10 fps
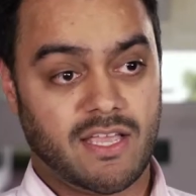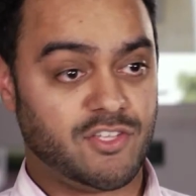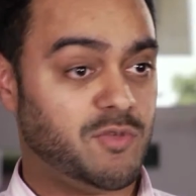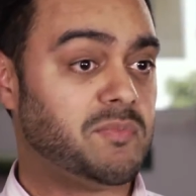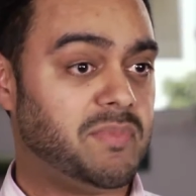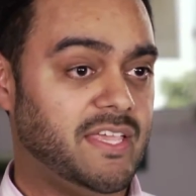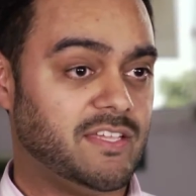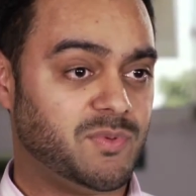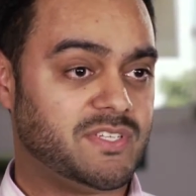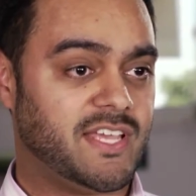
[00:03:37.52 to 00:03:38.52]
As human
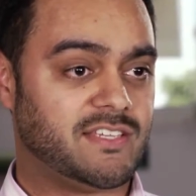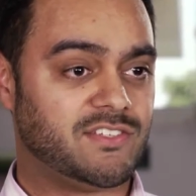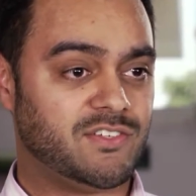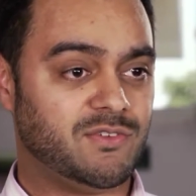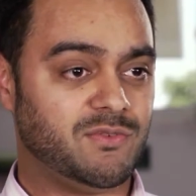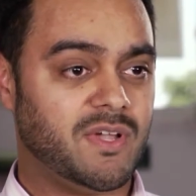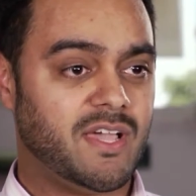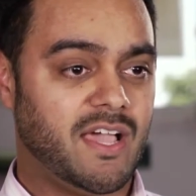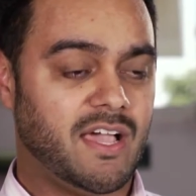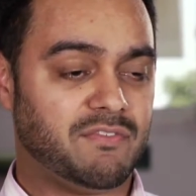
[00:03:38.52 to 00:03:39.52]
beings, we tend to
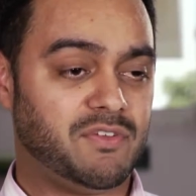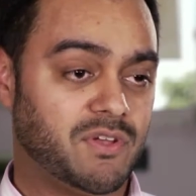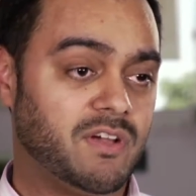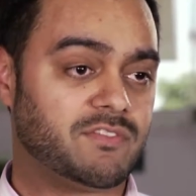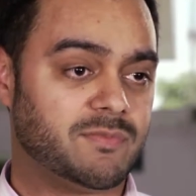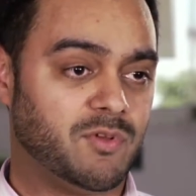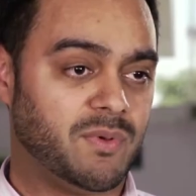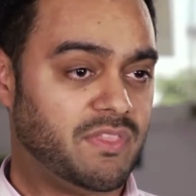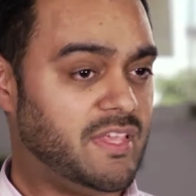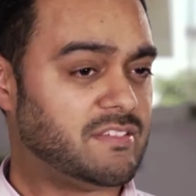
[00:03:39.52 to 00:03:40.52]
feel comfortable
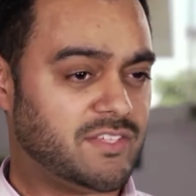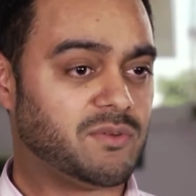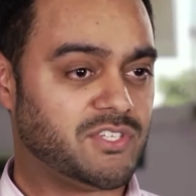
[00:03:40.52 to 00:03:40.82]
when things don't